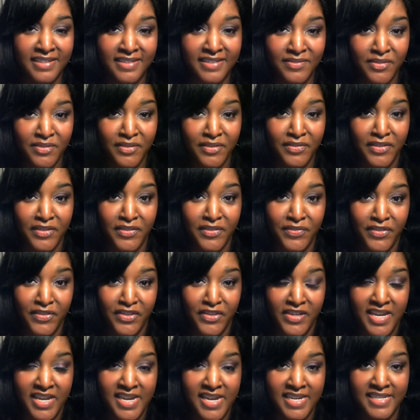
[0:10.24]
review for
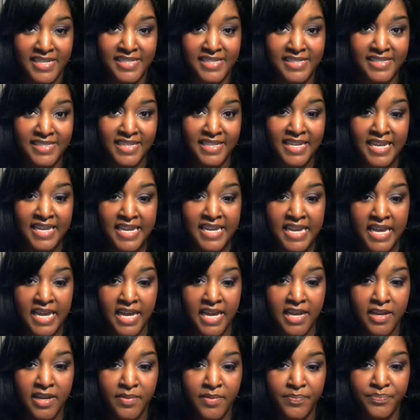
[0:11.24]
you guys.
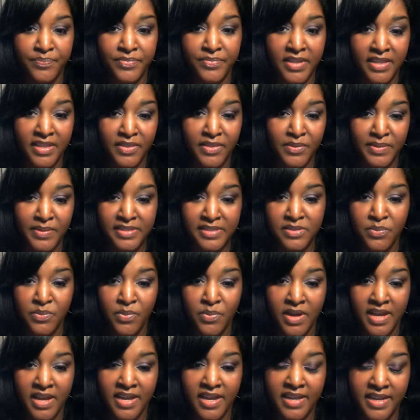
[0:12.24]
The
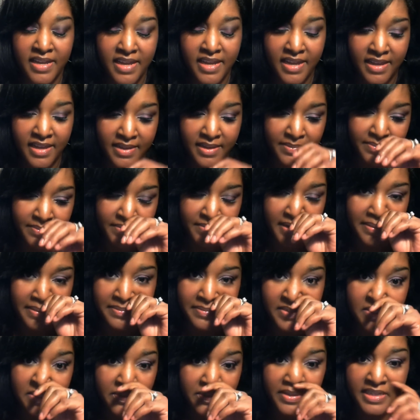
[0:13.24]
reason why
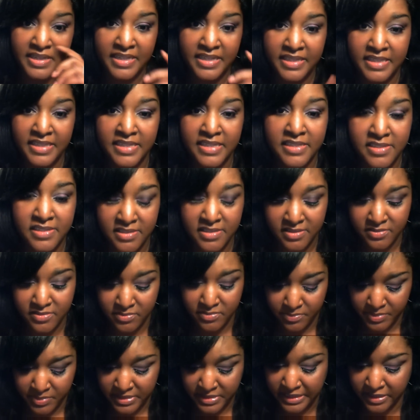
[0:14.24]
I'm doing this
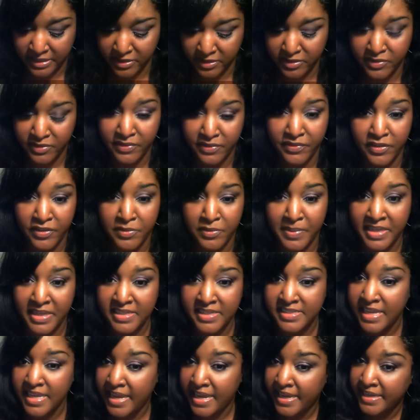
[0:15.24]
particular review
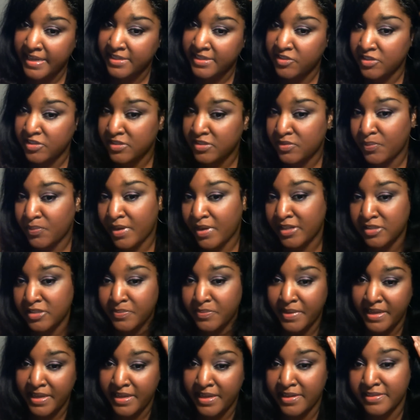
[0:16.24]
because I just
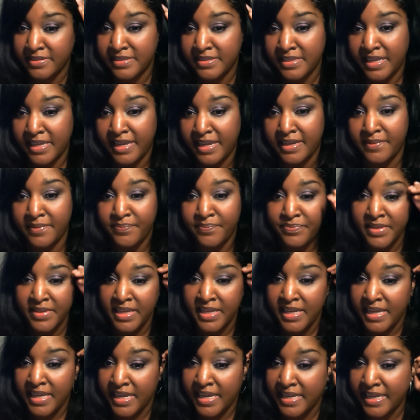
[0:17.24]
washed my hair today
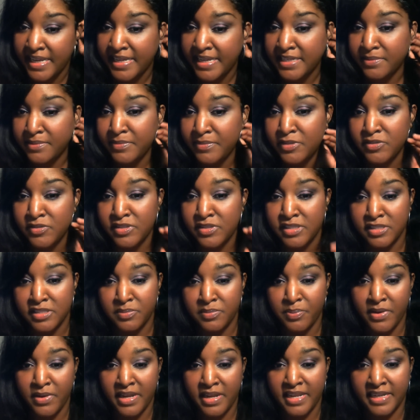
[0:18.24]
and I ended up using
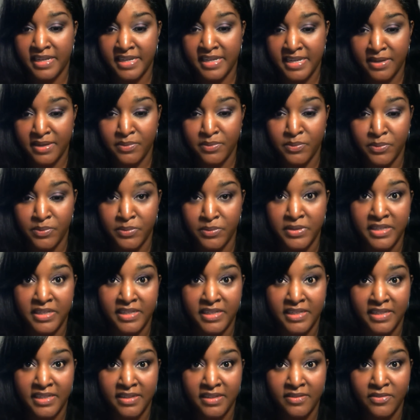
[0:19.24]
this product and I
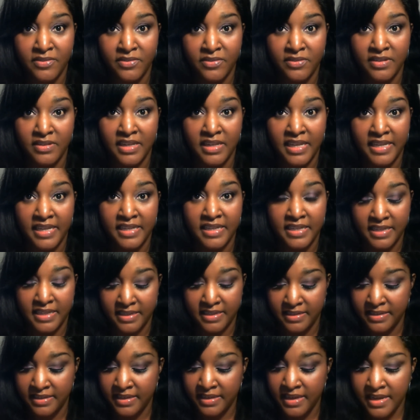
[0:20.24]
really like
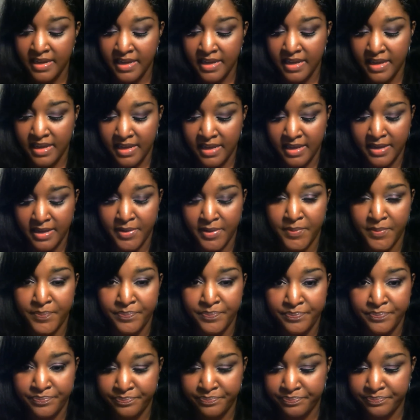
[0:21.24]
it.
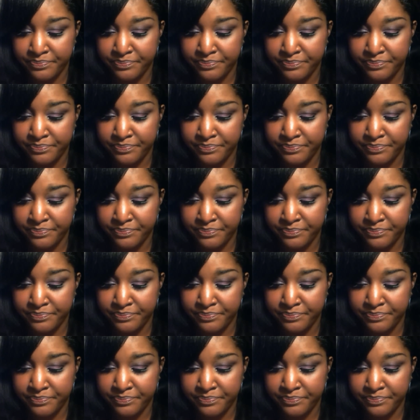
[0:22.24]
And